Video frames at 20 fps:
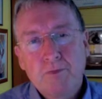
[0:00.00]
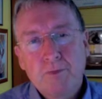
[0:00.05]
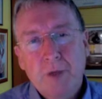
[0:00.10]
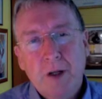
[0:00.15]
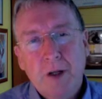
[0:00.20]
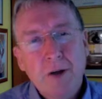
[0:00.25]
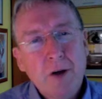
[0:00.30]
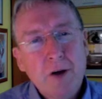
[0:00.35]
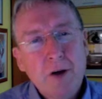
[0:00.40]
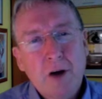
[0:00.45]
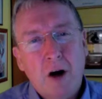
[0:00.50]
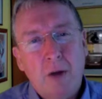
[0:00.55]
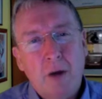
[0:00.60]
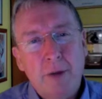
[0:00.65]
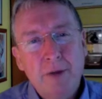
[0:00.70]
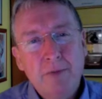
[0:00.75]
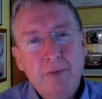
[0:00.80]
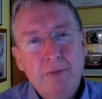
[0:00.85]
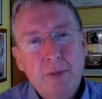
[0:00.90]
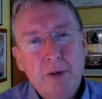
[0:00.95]
Not
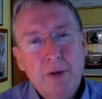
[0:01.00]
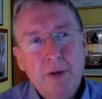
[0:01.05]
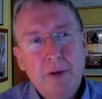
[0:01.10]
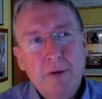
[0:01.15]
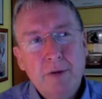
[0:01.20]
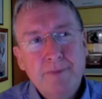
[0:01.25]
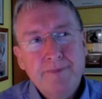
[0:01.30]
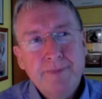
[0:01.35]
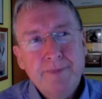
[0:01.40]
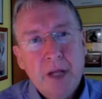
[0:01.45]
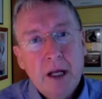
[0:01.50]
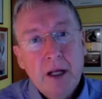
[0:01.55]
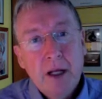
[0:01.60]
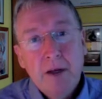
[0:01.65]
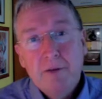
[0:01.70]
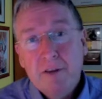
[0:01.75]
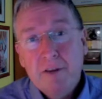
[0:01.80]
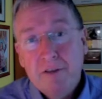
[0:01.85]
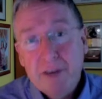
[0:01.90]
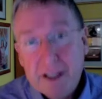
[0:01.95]
common, but
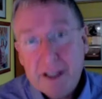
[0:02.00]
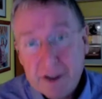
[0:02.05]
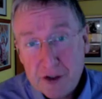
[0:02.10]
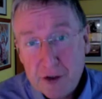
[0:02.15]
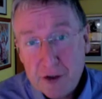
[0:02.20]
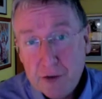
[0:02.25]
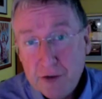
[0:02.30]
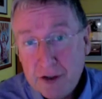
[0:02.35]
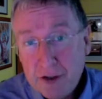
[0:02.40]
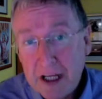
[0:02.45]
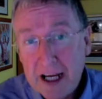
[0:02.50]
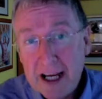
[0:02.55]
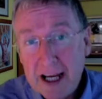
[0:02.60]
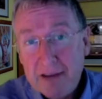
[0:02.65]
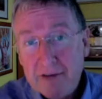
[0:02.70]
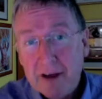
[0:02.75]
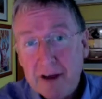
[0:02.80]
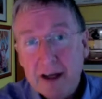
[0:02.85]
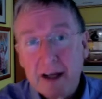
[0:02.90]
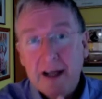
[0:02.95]
the first student
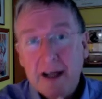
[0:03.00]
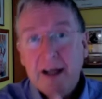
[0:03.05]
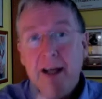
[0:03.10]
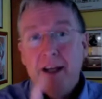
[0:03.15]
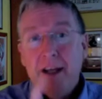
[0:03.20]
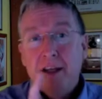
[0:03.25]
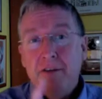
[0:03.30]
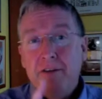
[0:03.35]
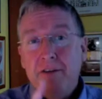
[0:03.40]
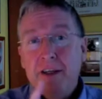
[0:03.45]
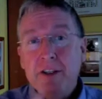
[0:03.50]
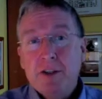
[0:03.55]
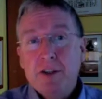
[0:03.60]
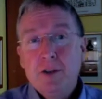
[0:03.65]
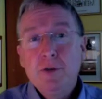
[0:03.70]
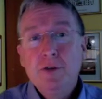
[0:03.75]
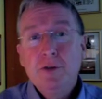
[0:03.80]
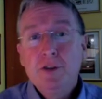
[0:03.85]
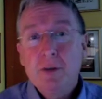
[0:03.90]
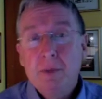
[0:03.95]

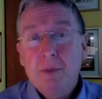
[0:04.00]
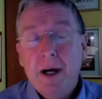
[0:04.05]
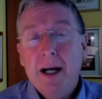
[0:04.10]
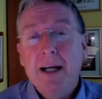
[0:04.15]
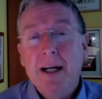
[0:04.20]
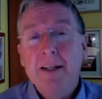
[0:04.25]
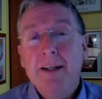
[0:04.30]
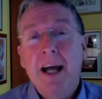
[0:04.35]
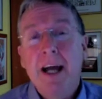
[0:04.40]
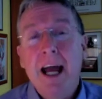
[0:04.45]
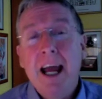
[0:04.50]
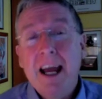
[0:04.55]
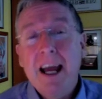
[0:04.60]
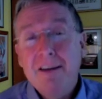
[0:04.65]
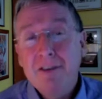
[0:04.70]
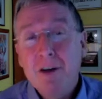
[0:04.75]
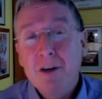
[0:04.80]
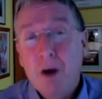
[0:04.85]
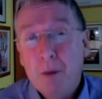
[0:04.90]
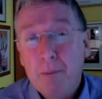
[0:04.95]
of mine that
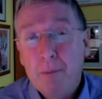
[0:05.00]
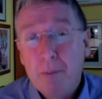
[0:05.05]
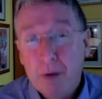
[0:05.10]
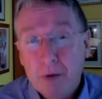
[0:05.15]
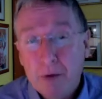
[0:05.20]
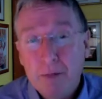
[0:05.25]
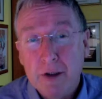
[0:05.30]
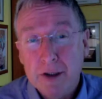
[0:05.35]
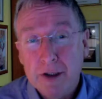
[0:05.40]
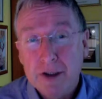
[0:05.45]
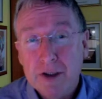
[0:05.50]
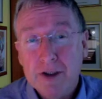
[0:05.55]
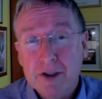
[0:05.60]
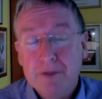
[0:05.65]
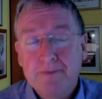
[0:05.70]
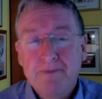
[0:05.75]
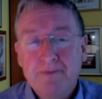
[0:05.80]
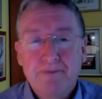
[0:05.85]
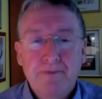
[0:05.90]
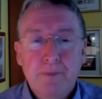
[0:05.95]
ever got
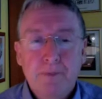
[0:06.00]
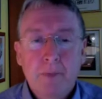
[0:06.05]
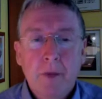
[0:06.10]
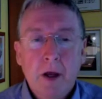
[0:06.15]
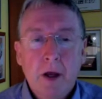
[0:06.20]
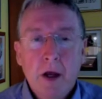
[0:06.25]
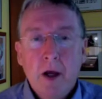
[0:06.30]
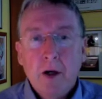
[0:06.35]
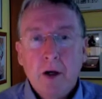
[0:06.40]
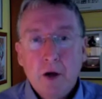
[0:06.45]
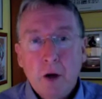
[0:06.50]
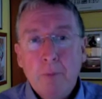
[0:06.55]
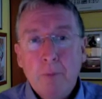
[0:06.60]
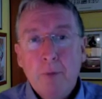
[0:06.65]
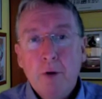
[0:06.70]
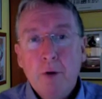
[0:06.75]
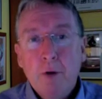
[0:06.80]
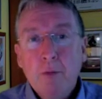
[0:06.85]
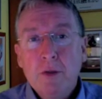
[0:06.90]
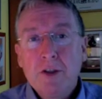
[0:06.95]
published
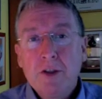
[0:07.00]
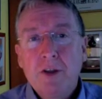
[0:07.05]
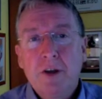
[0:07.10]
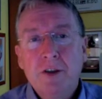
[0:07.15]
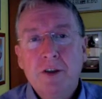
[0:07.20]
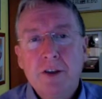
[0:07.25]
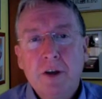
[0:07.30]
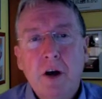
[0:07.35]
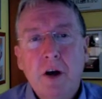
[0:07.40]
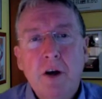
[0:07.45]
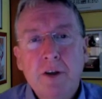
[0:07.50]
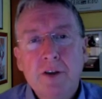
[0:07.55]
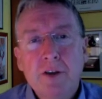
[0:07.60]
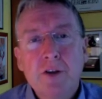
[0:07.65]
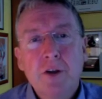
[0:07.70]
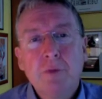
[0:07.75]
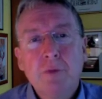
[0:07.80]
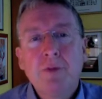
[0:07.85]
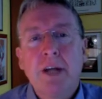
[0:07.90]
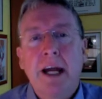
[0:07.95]
on the
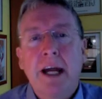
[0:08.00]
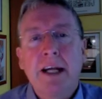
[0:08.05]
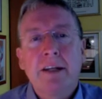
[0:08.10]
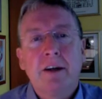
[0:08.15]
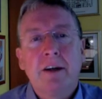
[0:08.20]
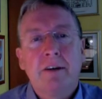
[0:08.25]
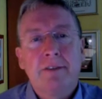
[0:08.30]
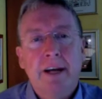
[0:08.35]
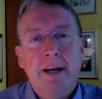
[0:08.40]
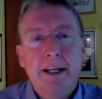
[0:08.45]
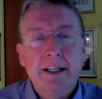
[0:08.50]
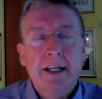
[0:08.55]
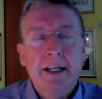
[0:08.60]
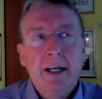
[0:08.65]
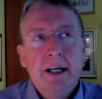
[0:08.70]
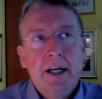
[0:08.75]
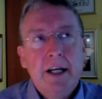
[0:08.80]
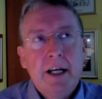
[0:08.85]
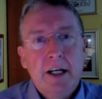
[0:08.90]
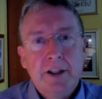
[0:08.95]
subject of a
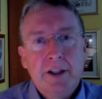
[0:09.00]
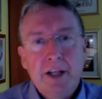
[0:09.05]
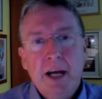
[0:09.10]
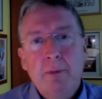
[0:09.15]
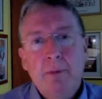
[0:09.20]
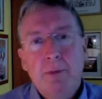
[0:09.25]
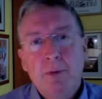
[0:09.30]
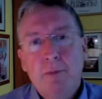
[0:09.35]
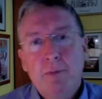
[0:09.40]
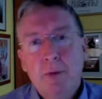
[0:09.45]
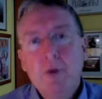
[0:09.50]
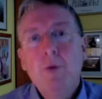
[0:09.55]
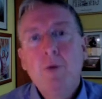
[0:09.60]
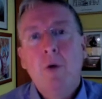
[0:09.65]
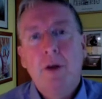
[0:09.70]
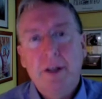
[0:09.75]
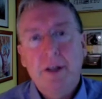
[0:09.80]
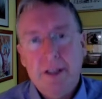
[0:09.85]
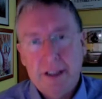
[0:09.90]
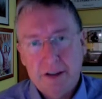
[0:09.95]
chap who blew
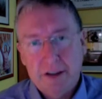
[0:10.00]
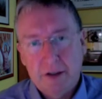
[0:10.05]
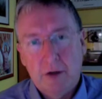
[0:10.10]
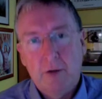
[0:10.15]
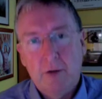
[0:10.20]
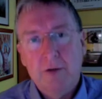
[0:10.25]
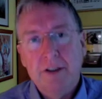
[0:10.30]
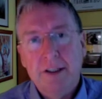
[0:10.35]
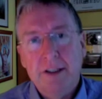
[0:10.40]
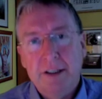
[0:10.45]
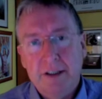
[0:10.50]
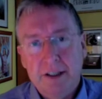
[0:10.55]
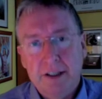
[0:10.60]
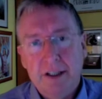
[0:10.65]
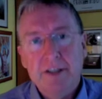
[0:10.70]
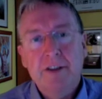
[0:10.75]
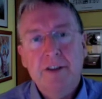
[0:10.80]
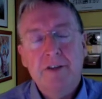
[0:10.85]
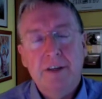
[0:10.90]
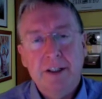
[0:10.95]
one of these holes in an
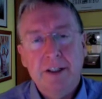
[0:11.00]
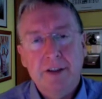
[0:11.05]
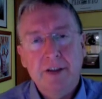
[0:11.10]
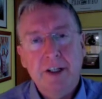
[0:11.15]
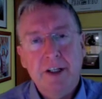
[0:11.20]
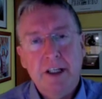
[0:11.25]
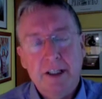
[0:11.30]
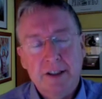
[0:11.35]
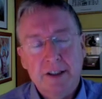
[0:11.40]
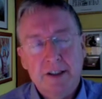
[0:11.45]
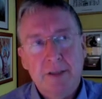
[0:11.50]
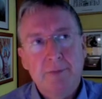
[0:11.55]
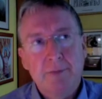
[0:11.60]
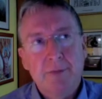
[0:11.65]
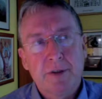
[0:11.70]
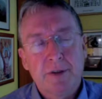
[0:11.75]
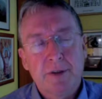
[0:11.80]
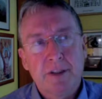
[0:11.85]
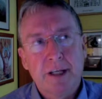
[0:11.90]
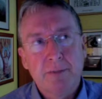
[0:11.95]
intraventricular
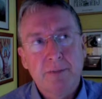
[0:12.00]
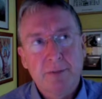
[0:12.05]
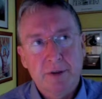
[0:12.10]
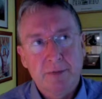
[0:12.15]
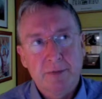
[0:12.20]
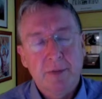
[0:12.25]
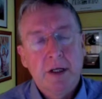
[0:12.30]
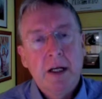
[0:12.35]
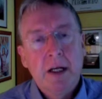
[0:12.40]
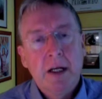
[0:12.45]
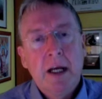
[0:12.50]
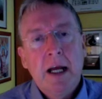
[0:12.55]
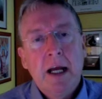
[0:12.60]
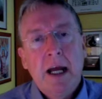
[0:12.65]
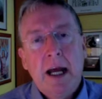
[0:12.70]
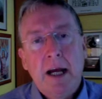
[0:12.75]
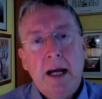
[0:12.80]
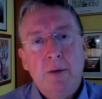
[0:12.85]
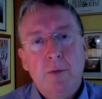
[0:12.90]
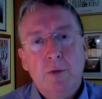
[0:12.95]
septum
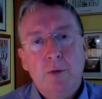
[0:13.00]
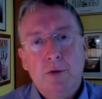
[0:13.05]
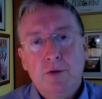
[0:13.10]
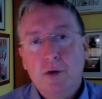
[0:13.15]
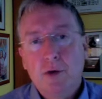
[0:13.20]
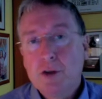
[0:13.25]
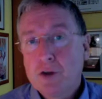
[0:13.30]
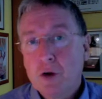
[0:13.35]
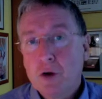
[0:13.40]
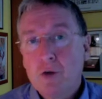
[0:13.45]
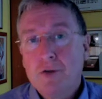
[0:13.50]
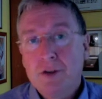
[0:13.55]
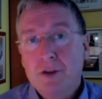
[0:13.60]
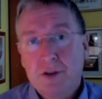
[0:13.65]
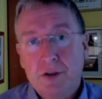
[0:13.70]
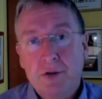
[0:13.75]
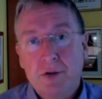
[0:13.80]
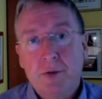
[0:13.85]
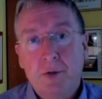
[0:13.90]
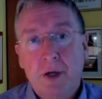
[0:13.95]
and was rushed over
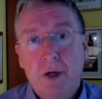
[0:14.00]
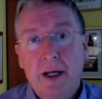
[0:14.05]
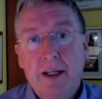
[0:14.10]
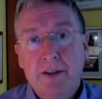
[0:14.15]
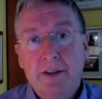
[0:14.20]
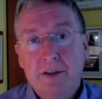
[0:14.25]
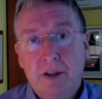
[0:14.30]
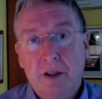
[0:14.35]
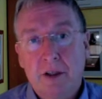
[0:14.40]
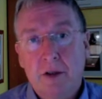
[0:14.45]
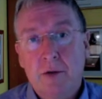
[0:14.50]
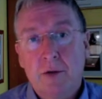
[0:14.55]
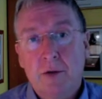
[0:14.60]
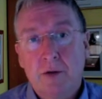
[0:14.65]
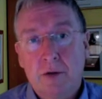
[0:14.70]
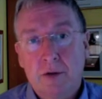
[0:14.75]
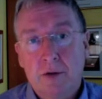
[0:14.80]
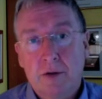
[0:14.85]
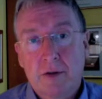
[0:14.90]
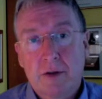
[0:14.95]
to the
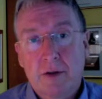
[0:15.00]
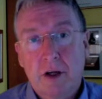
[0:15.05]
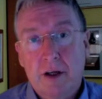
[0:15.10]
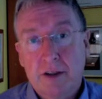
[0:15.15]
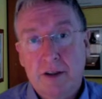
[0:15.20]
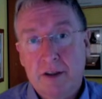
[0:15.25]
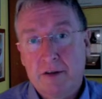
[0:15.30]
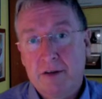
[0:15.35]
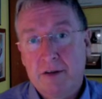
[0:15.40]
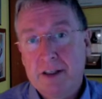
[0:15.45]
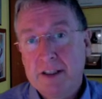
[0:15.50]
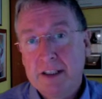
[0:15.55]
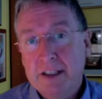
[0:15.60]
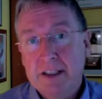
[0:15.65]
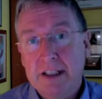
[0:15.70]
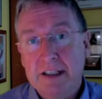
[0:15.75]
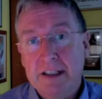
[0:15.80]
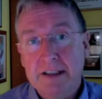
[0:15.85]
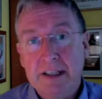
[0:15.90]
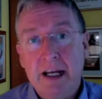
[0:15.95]
local cardiothoracic
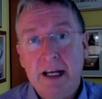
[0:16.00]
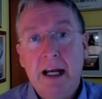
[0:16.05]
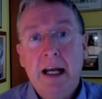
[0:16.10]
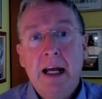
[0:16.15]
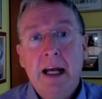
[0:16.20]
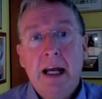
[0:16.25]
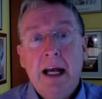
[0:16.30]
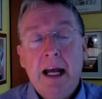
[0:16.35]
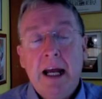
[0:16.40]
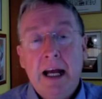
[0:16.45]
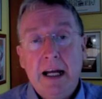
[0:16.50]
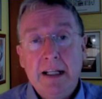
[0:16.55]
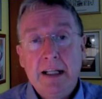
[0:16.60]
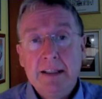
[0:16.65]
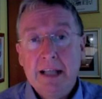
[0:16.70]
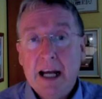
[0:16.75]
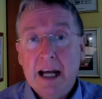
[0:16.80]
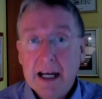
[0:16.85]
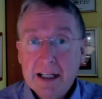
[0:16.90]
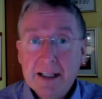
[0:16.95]
centre
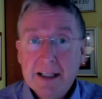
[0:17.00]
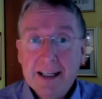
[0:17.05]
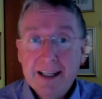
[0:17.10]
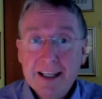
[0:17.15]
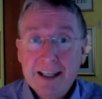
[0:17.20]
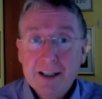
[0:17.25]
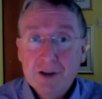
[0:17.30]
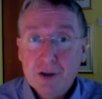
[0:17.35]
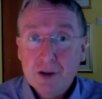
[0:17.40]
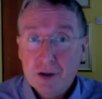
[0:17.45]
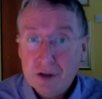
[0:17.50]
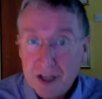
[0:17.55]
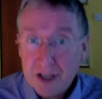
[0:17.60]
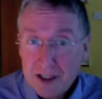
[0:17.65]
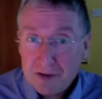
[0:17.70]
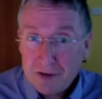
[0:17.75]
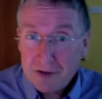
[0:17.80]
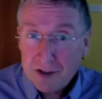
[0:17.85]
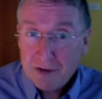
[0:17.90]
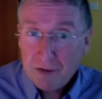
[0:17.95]
and had the thing
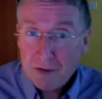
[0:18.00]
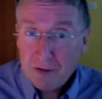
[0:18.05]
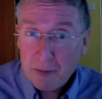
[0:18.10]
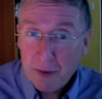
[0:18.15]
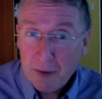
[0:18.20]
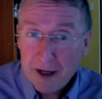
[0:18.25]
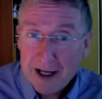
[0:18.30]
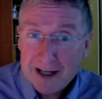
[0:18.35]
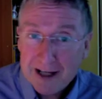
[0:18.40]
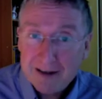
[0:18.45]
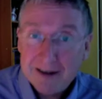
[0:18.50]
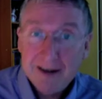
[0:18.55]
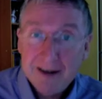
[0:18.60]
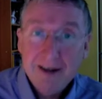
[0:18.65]
successfully repaired.